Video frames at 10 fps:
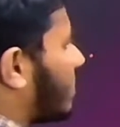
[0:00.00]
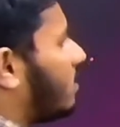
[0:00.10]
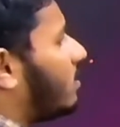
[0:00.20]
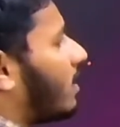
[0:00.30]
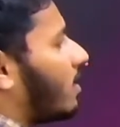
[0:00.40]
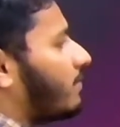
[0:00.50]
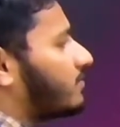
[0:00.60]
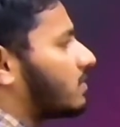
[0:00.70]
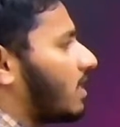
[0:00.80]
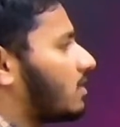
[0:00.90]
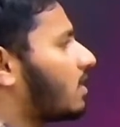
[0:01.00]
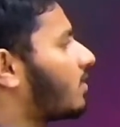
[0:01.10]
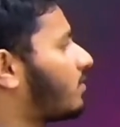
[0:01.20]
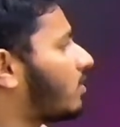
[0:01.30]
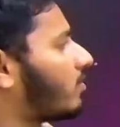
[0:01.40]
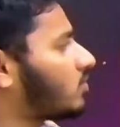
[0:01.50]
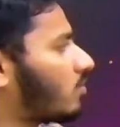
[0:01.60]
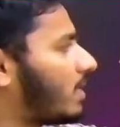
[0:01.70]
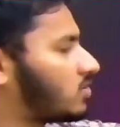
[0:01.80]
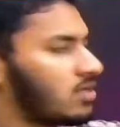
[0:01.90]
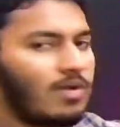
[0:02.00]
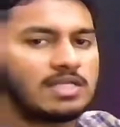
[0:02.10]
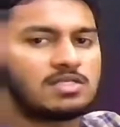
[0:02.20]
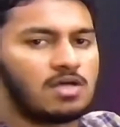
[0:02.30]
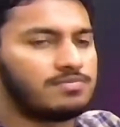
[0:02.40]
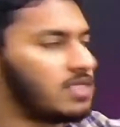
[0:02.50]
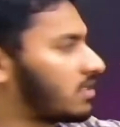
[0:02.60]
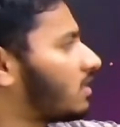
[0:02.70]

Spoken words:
and after that we are going to mention what is the subject.